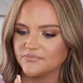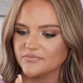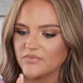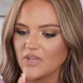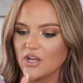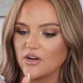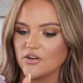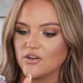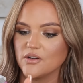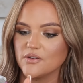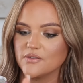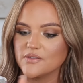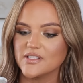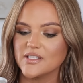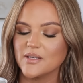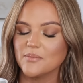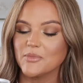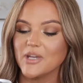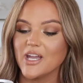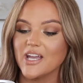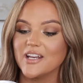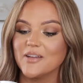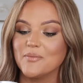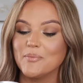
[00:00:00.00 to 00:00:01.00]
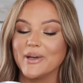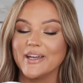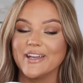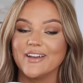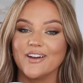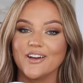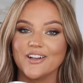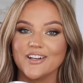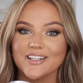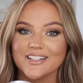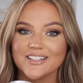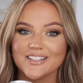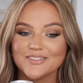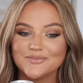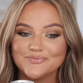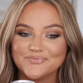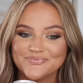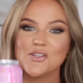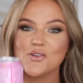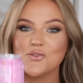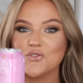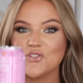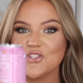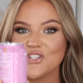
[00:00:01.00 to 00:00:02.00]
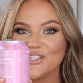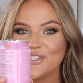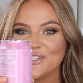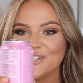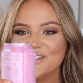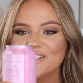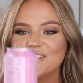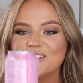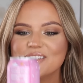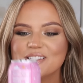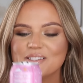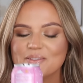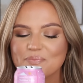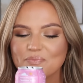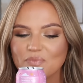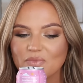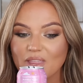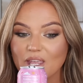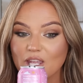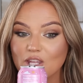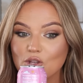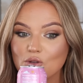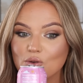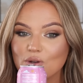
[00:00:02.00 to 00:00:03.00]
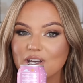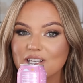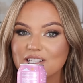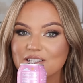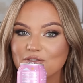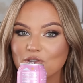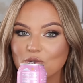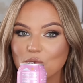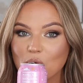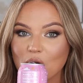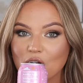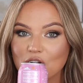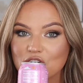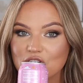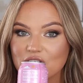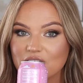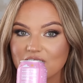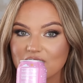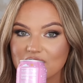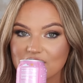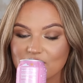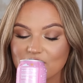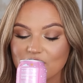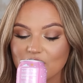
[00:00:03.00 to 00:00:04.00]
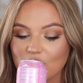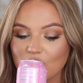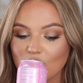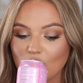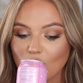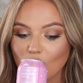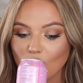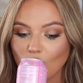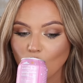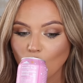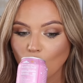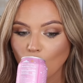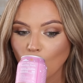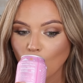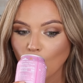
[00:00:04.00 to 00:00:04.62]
I don't know, some kind of biotic. So cheers. Thank you guys for watching this video.